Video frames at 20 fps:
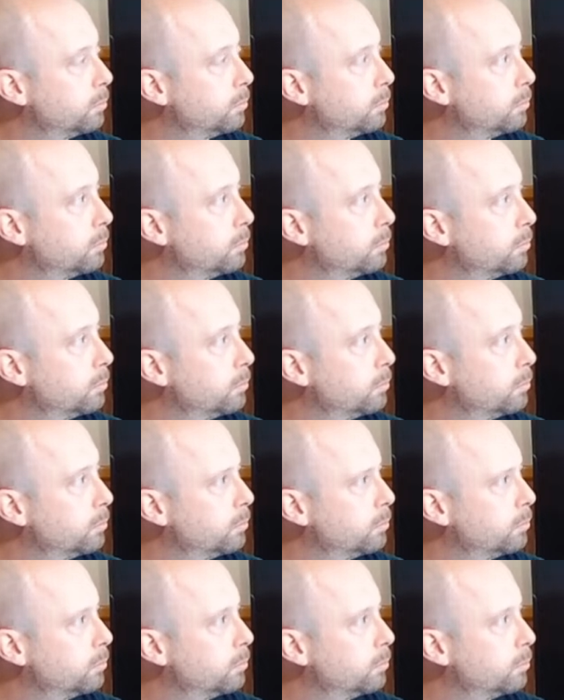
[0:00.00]

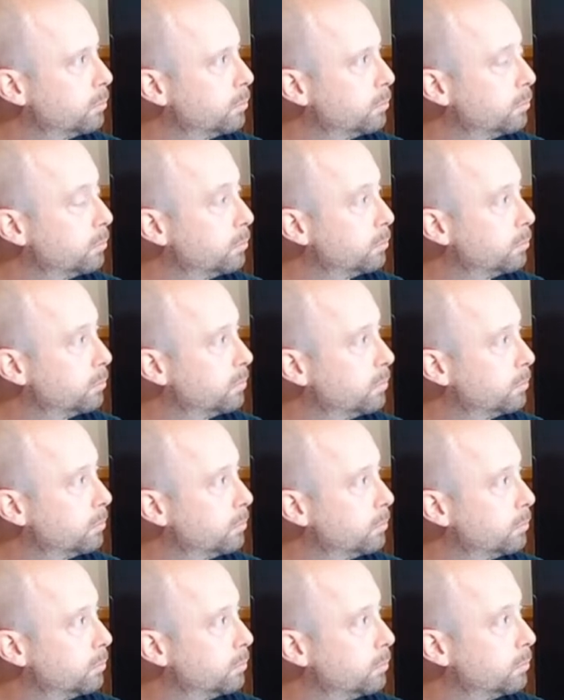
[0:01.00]

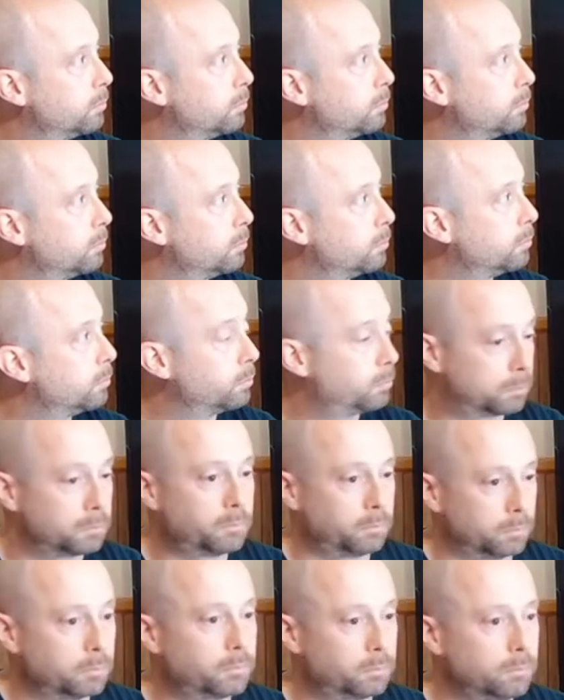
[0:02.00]

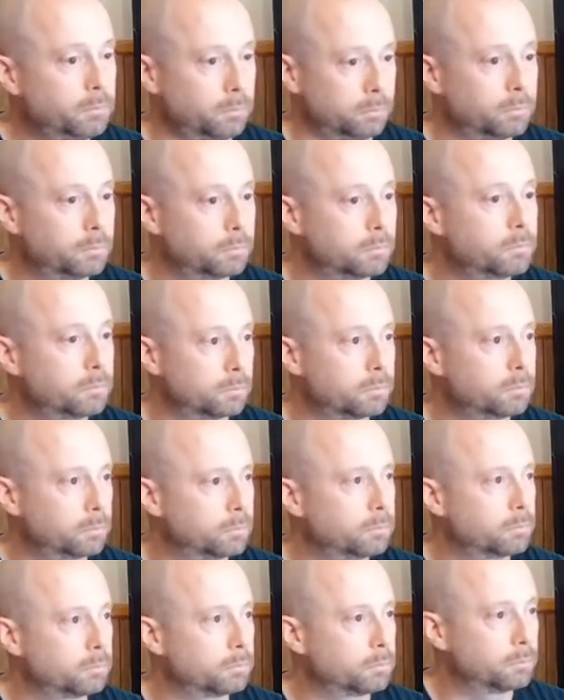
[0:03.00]

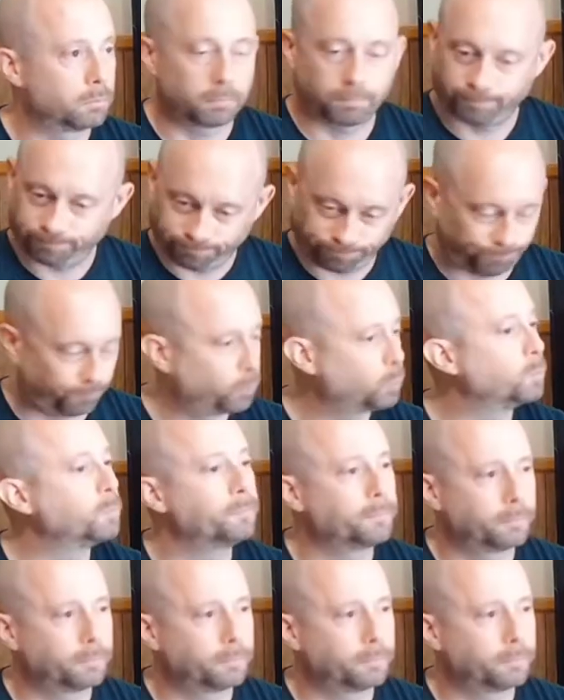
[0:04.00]
[no speech]